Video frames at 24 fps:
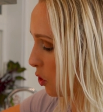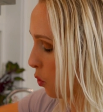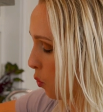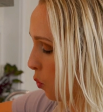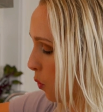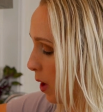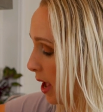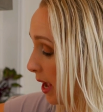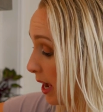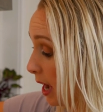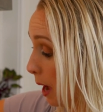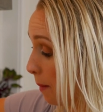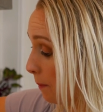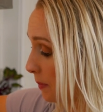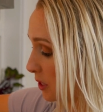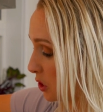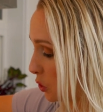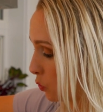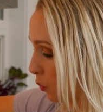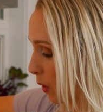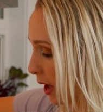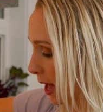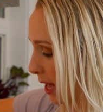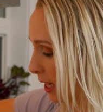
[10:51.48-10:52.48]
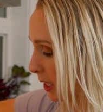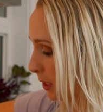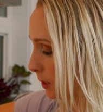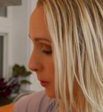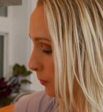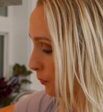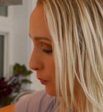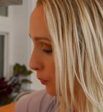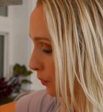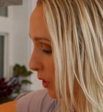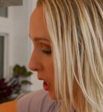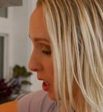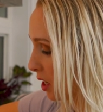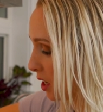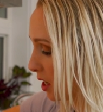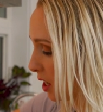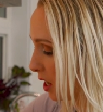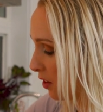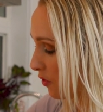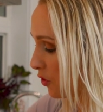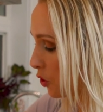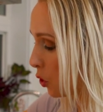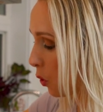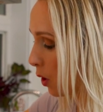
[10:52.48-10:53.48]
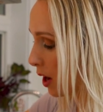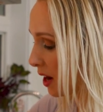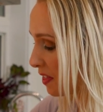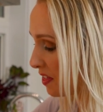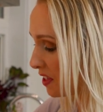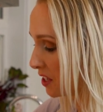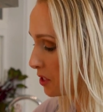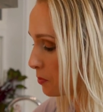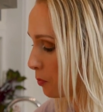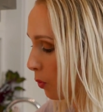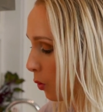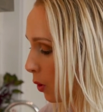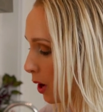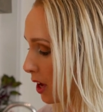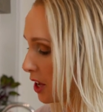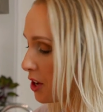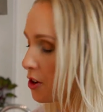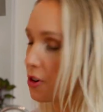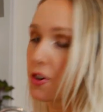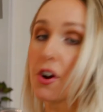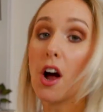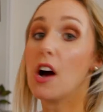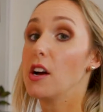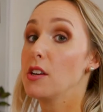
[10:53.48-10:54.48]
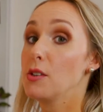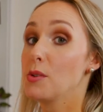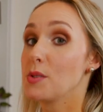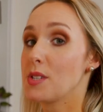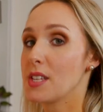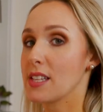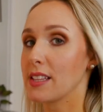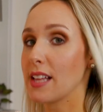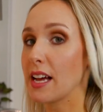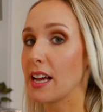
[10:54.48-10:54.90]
to wake up as well. If you're at this point and you're not using